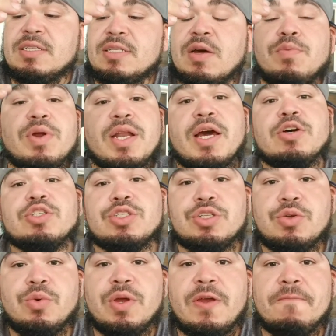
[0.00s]
someone else
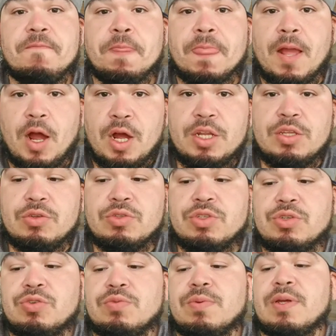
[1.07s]
do it on
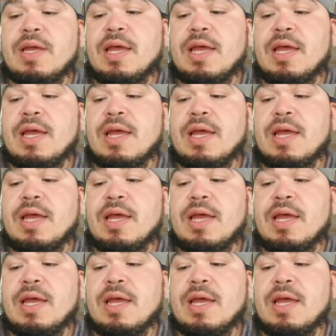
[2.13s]
YouTube,